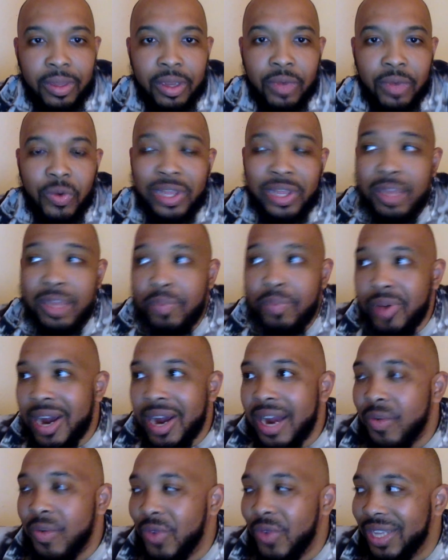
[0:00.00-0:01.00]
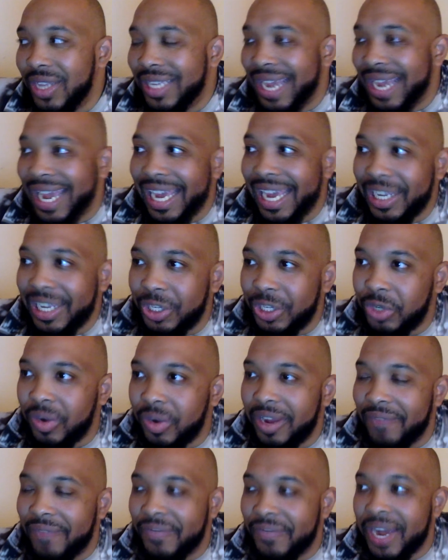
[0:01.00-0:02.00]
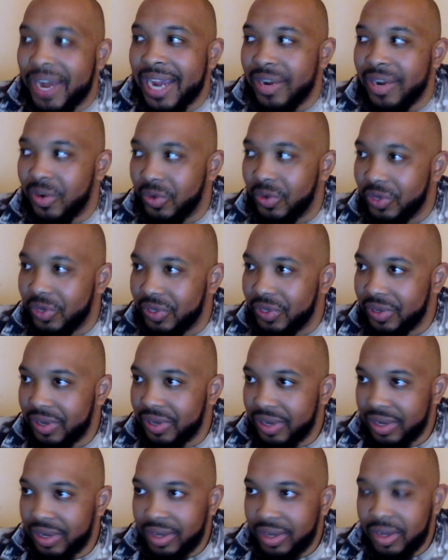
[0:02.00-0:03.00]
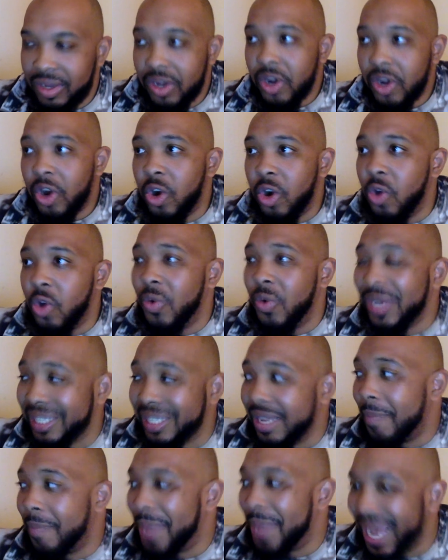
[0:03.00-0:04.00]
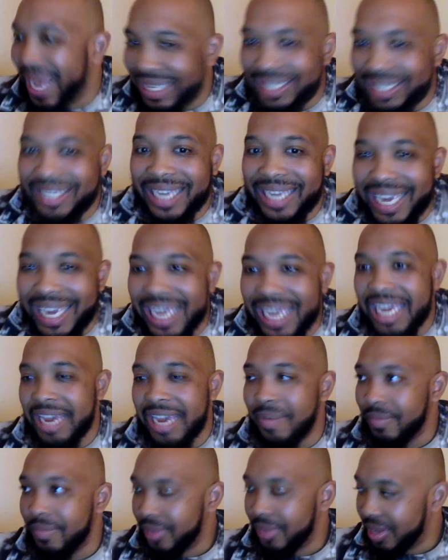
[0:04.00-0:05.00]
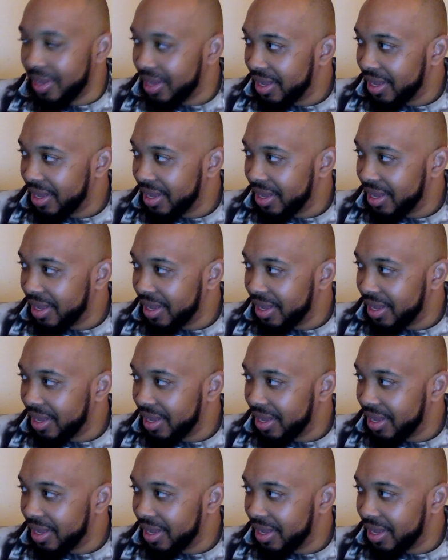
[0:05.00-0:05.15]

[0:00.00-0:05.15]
When LeBron went to 8 straight finals, who was the best team